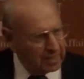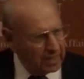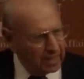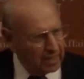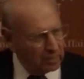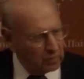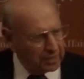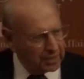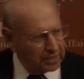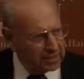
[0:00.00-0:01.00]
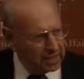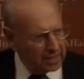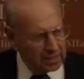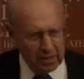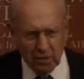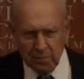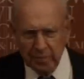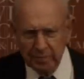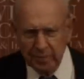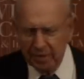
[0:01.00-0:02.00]
Uh, and one cannot help
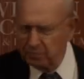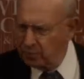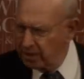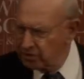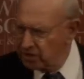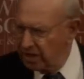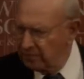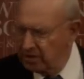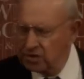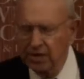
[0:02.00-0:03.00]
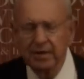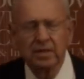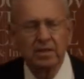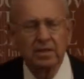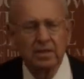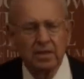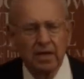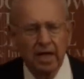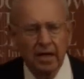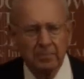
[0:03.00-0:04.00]
but be impressed, obviously,
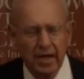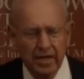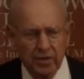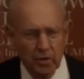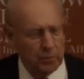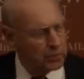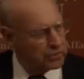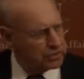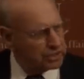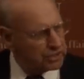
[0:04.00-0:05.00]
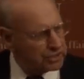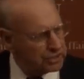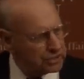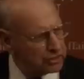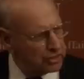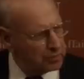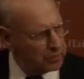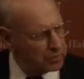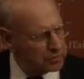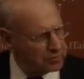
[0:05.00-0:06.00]
uh, by their persistence, their
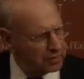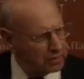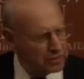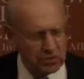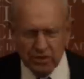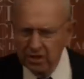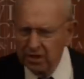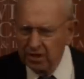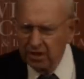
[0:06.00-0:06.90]
perseverance,